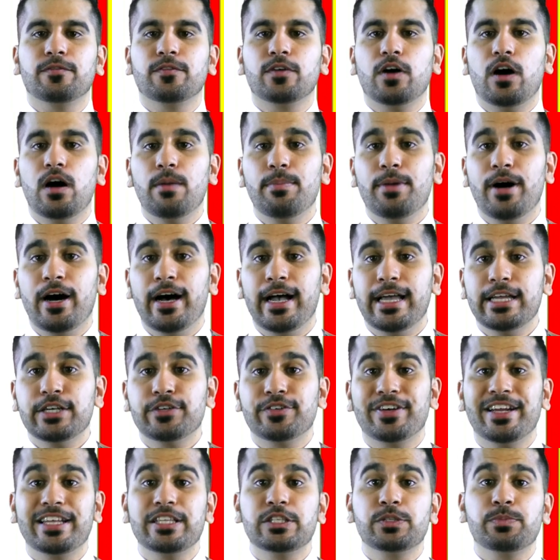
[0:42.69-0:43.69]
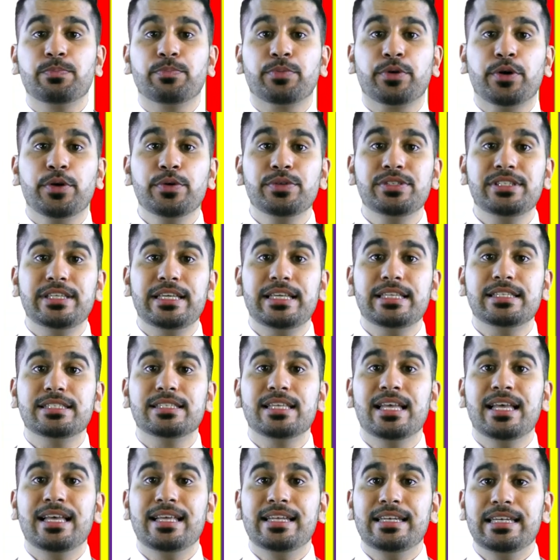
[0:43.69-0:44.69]
of carbohydrates,
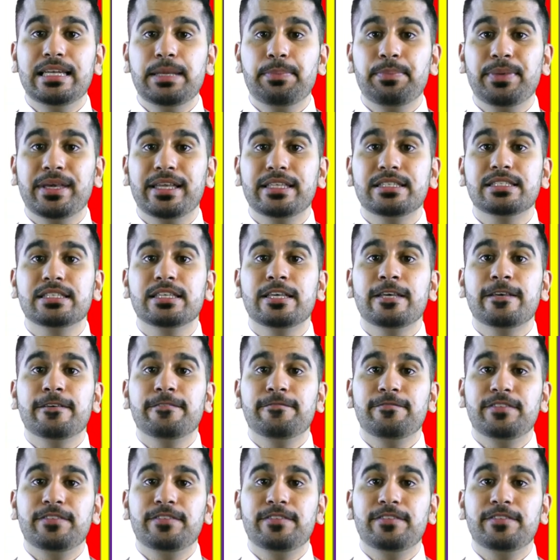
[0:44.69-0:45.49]
proteins, lipids,